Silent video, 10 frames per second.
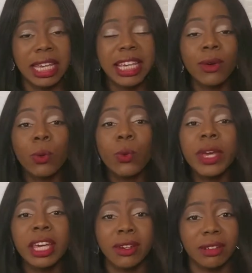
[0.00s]
He
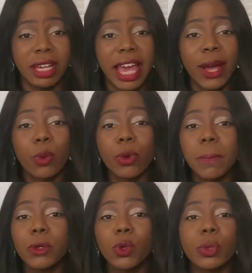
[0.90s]
will
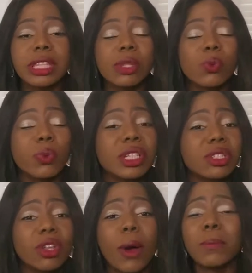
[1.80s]
equip you with the
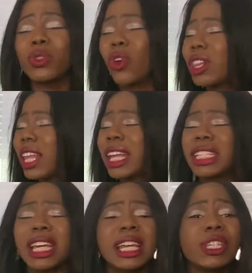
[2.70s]
wisdom,
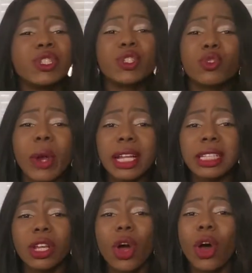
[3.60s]
knowledge,
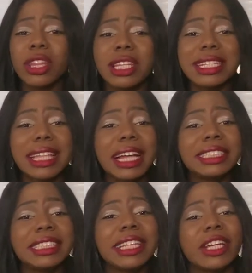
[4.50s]
strength,
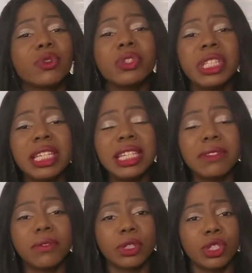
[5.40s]
understanding that you need
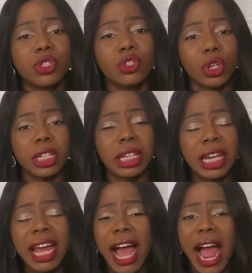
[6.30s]
for this journey.
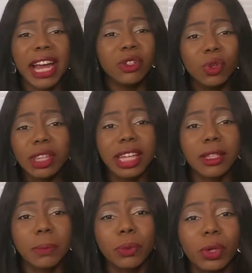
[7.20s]
I know that
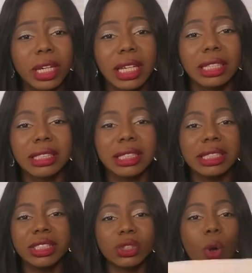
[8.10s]
the book
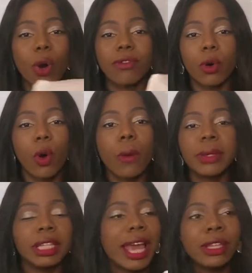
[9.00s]
is so
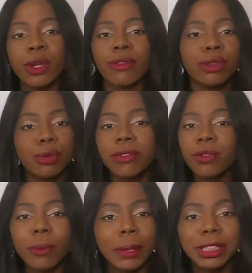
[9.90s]
overwhelming. Any of the
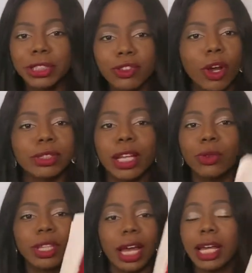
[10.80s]
review materials, I
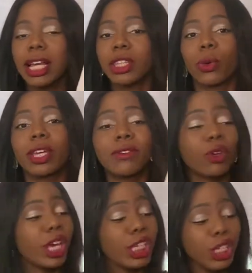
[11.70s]
know that they'll give
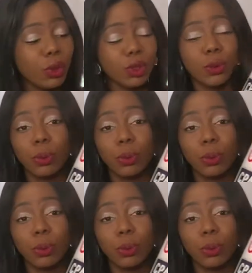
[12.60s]
you a huge